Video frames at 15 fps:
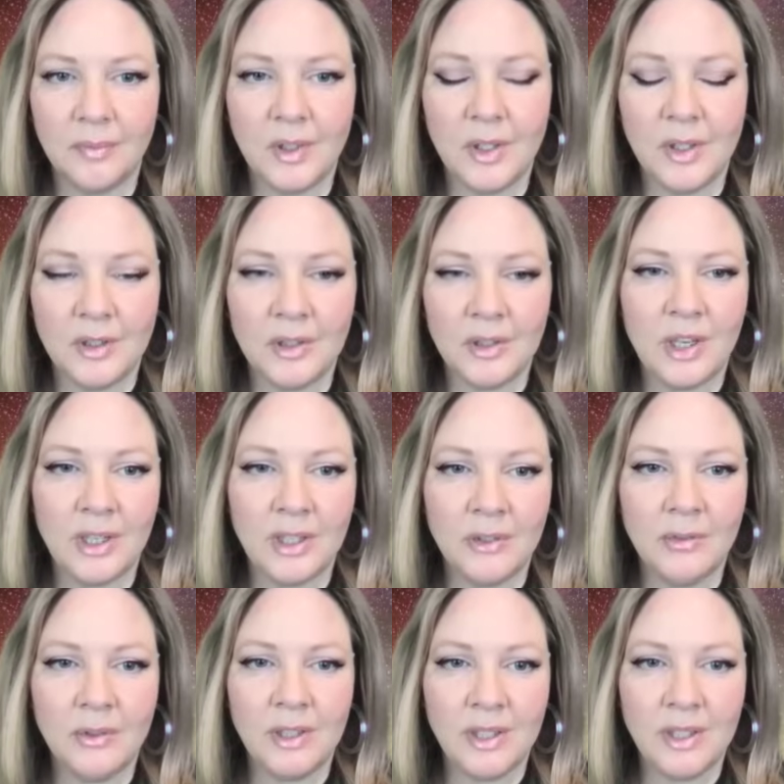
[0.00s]
your
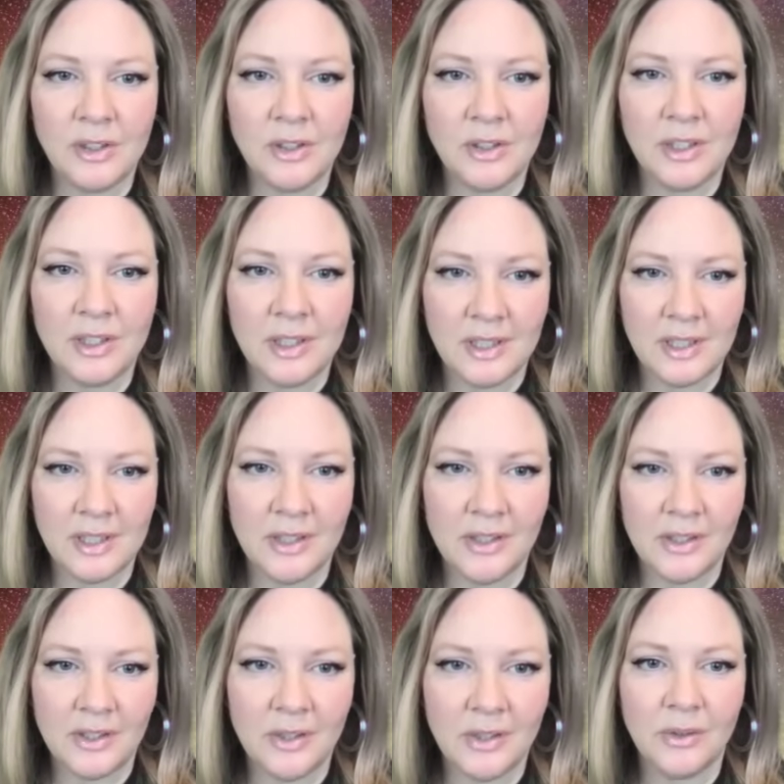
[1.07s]
genuine interest is
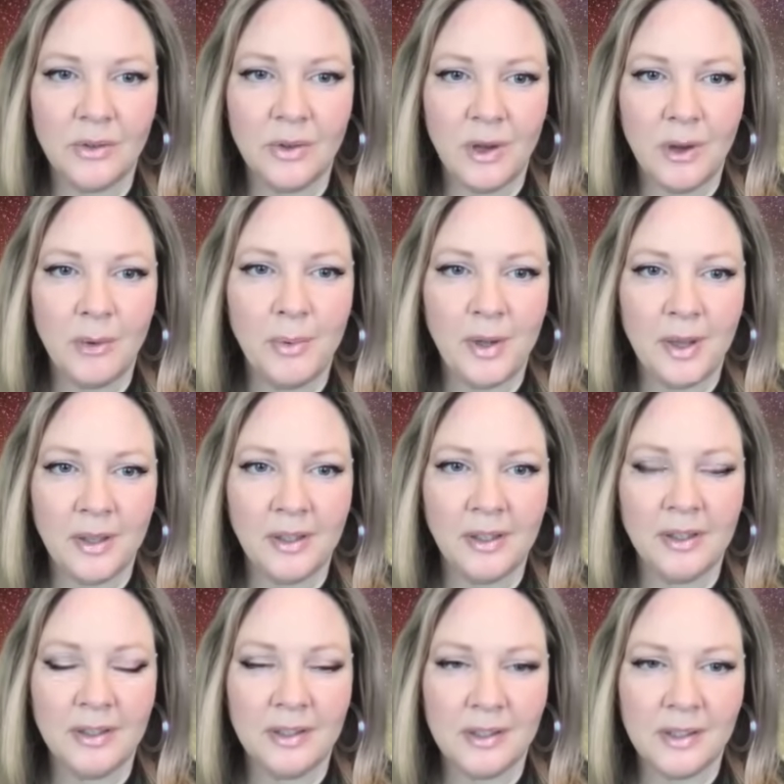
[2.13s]
to help
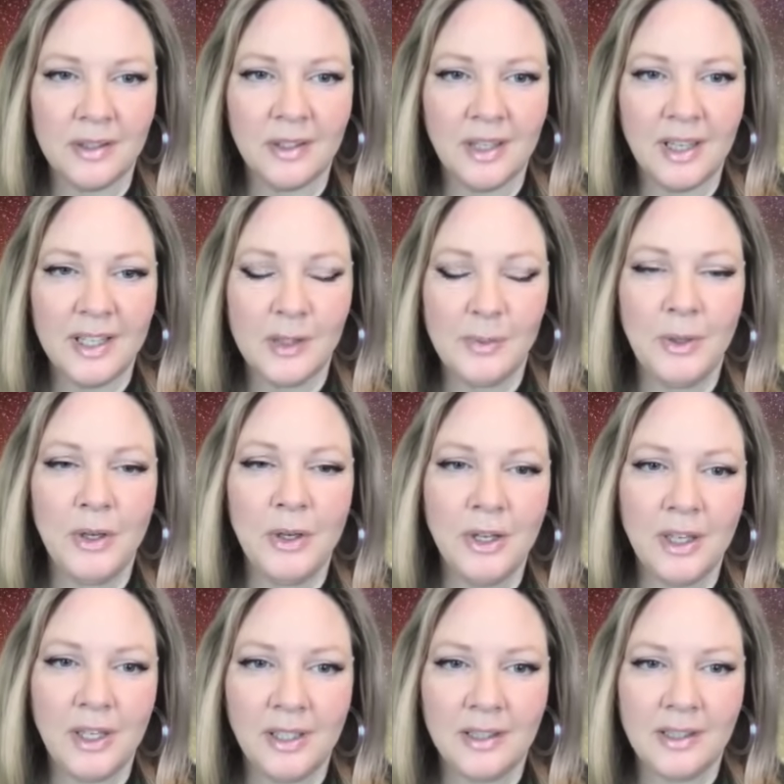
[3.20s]
others
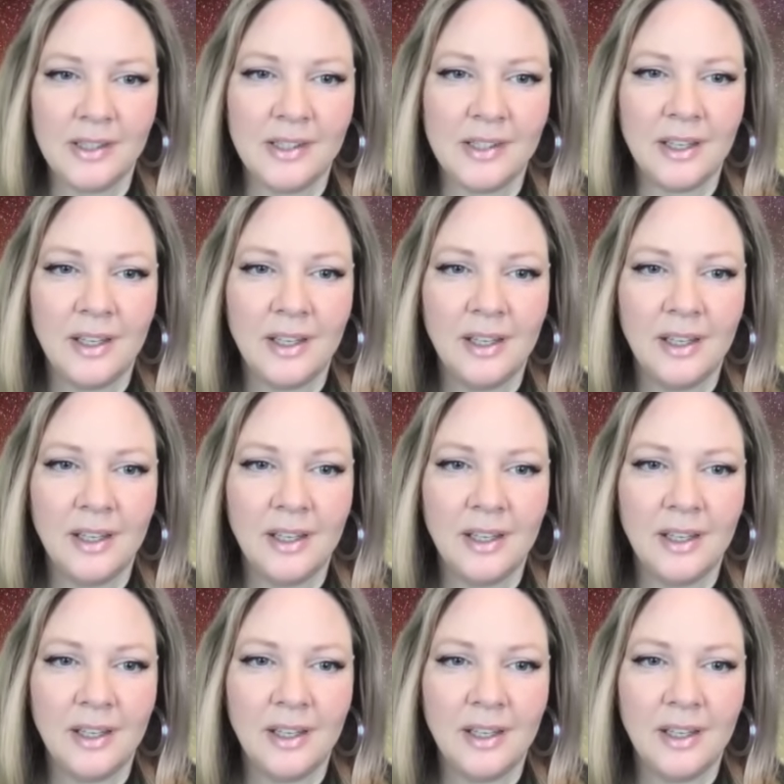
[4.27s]
experience